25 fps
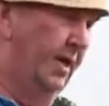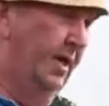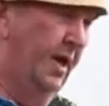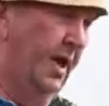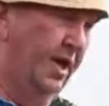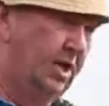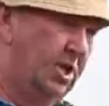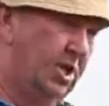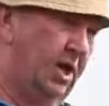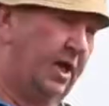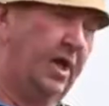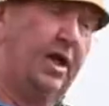
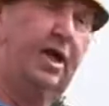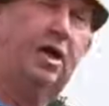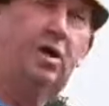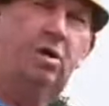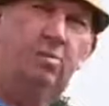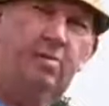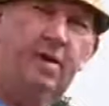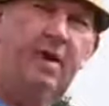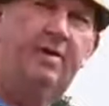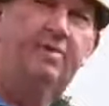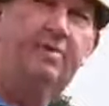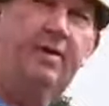Actually, you can
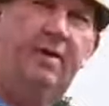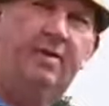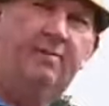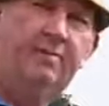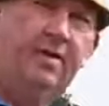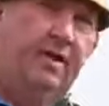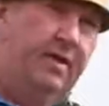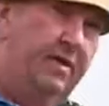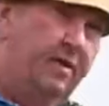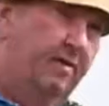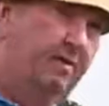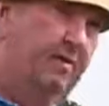come in
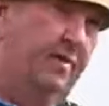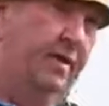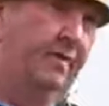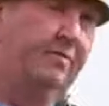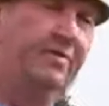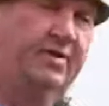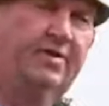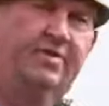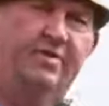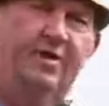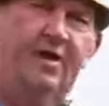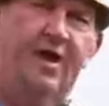
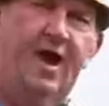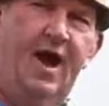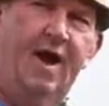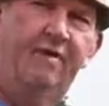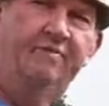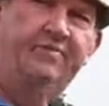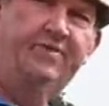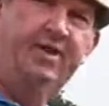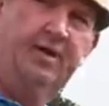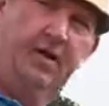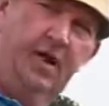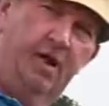whenever you see the
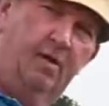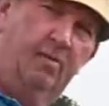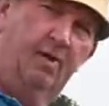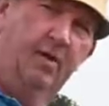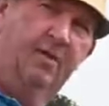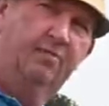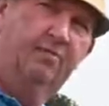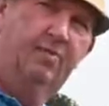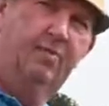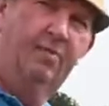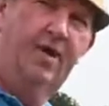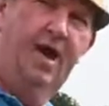harvester here,
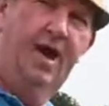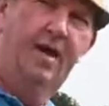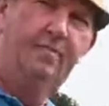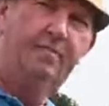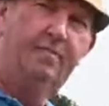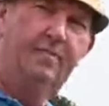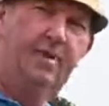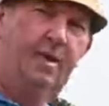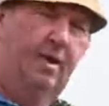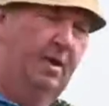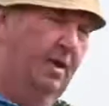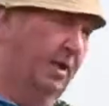whenever we're at
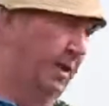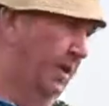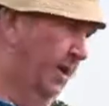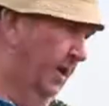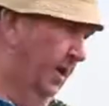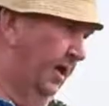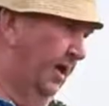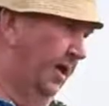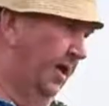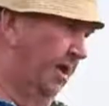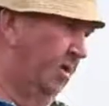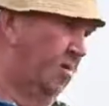him.
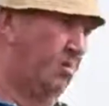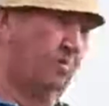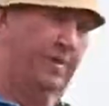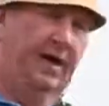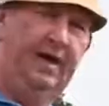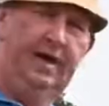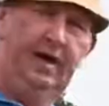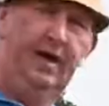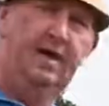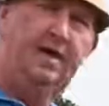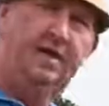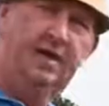You can come
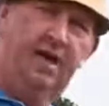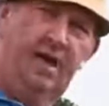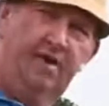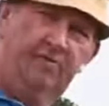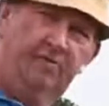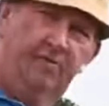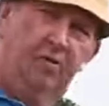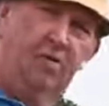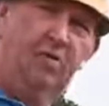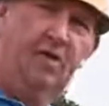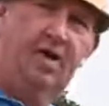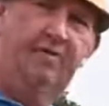back in and get a
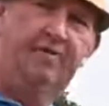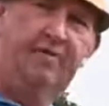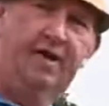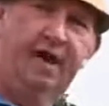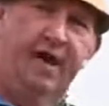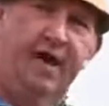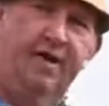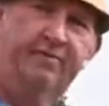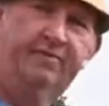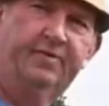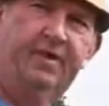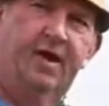photograph of
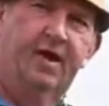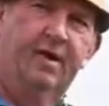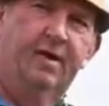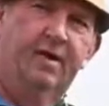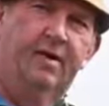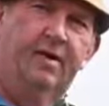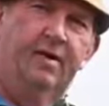the harvester.